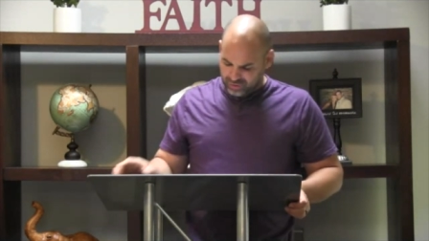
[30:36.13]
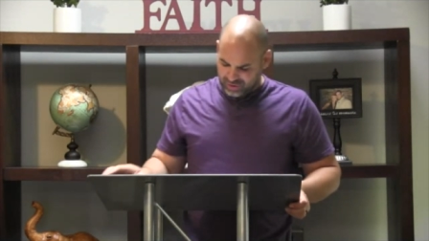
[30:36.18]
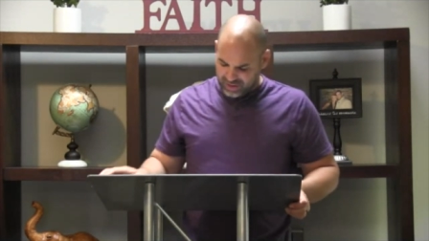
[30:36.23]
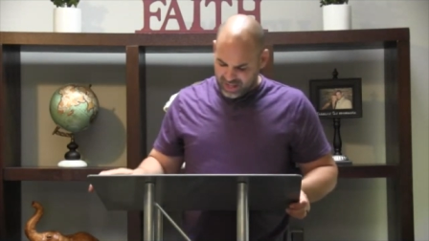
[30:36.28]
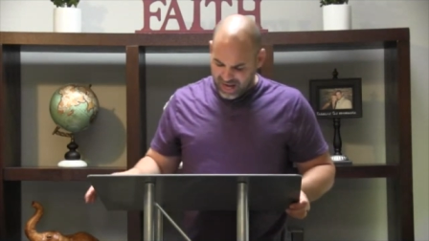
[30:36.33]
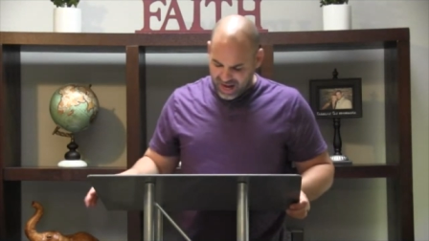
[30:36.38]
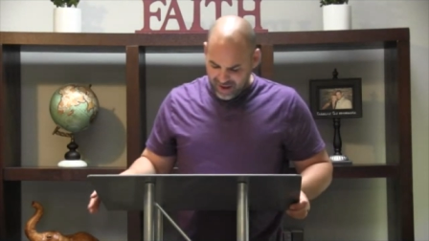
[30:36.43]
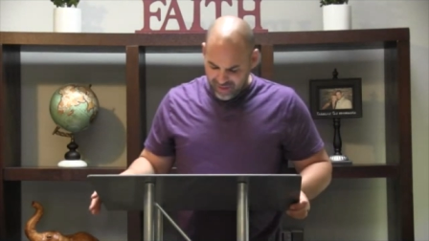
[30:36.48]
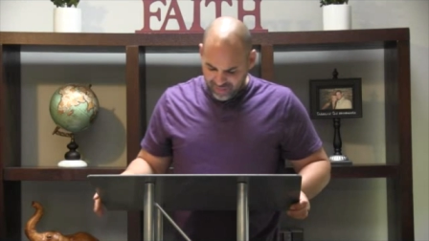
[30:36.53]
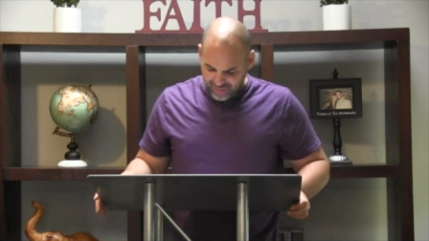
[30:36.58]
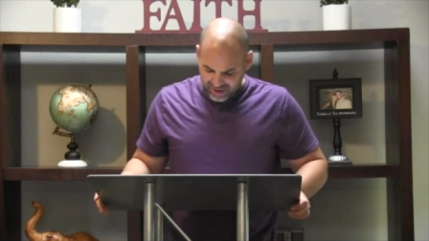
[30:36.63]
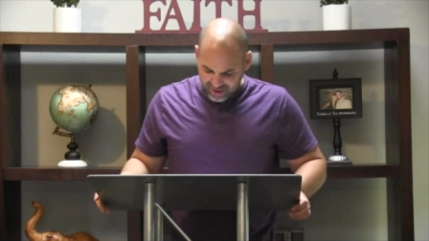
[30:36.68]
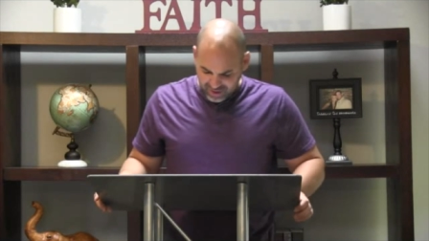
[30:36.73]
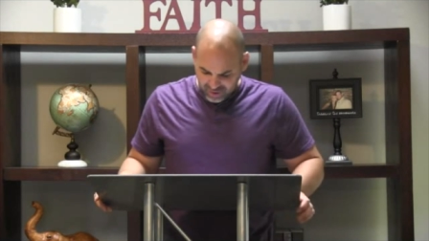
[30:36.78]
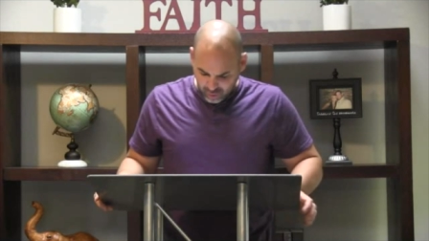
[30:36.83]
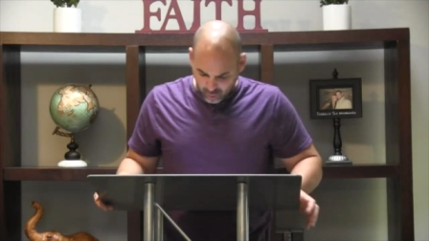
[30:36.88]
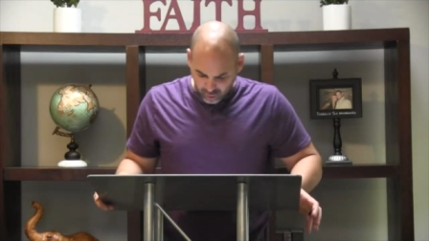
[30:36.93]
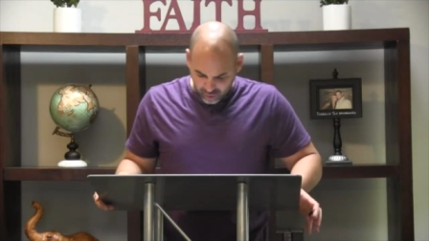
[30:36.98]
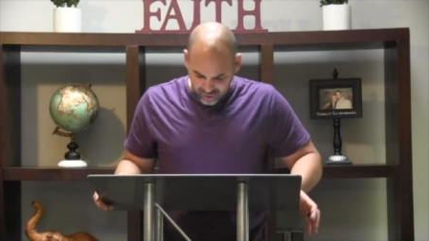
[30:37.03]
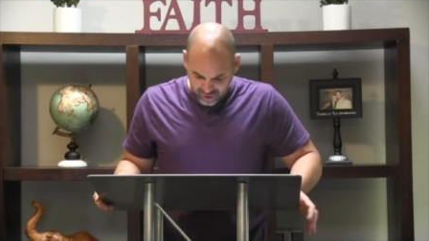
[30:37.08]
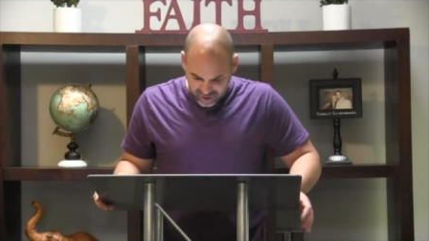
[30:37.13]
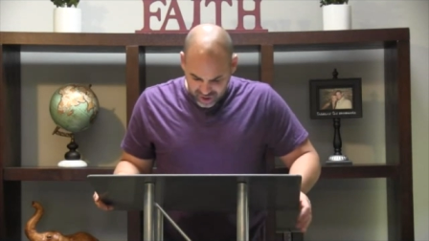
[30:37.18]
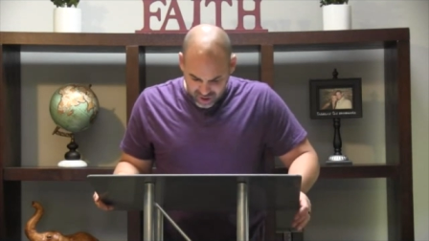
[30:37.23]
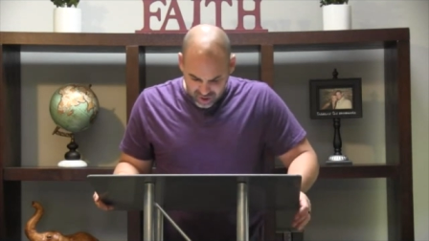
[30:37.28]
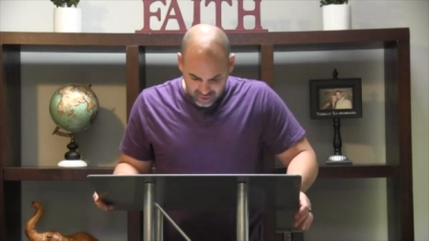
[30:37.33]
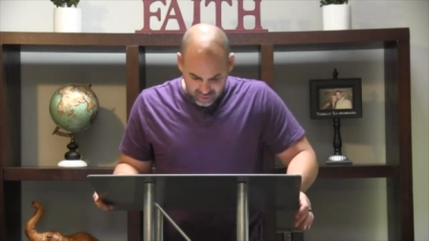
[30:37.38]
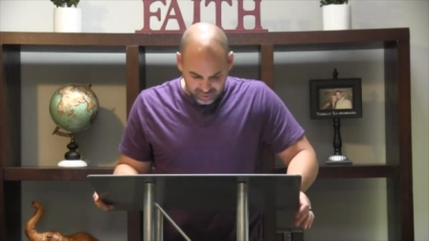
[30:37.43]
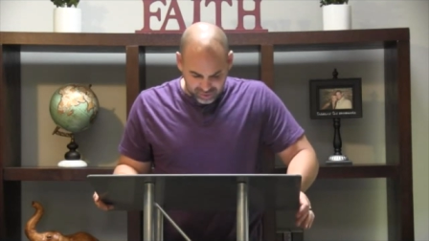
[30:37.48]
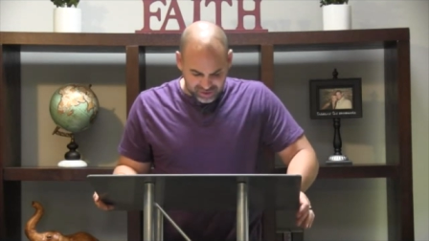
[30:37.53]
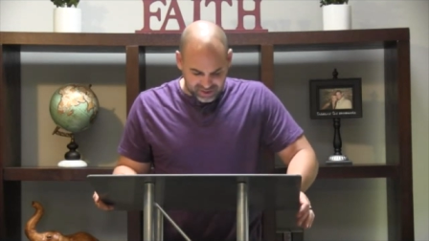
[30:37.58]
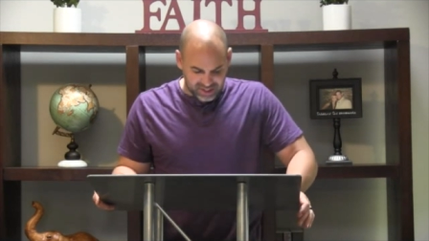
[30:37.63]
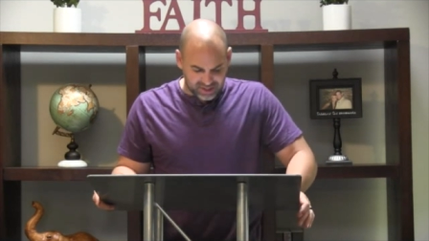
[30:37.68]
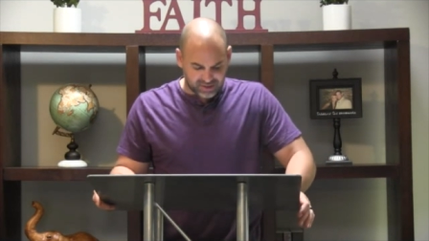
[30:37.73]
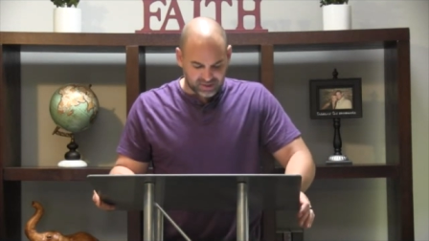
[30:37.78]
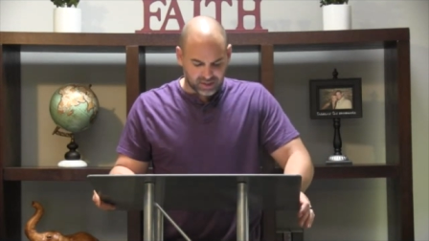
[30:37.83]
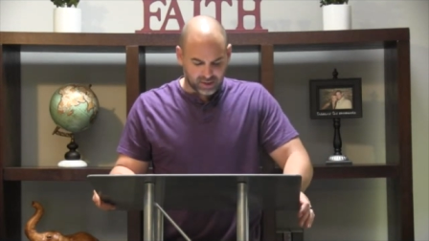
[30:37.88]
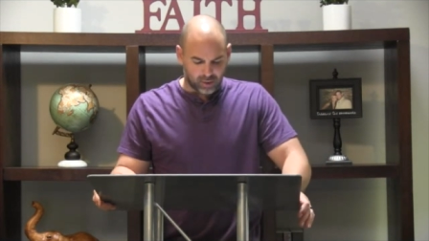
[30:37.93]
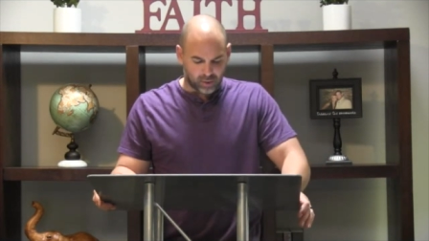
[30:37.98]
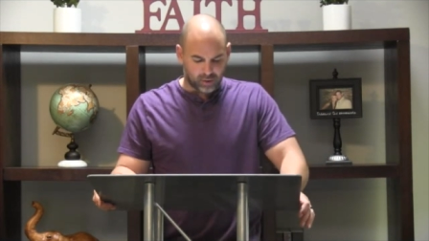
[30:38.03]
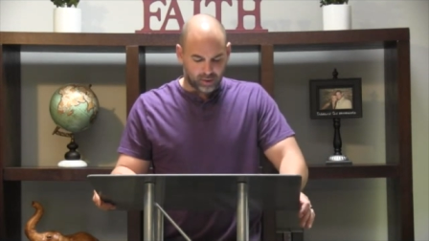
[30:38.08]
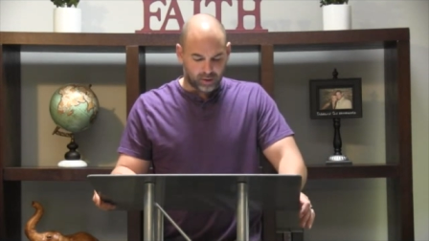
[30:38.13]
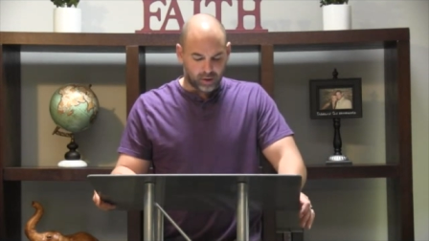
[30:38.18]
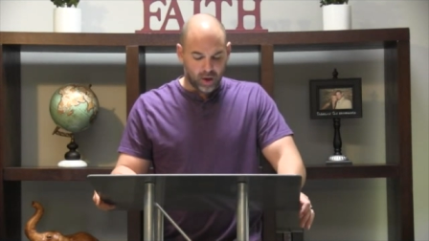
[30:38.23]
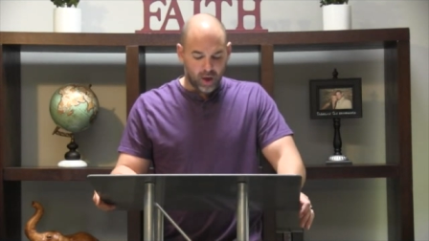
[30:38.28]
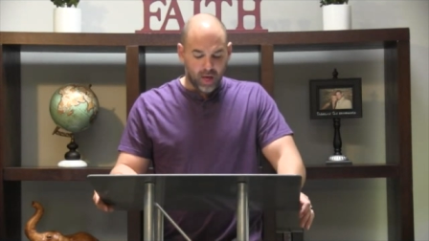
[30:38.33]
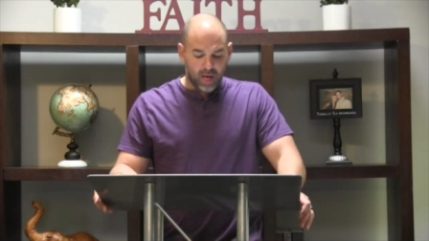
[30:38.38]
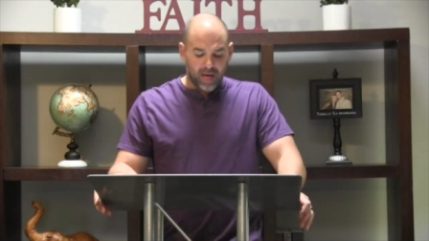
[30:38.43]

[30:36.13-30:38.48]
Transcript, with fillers: that I think towards you, says the Lord.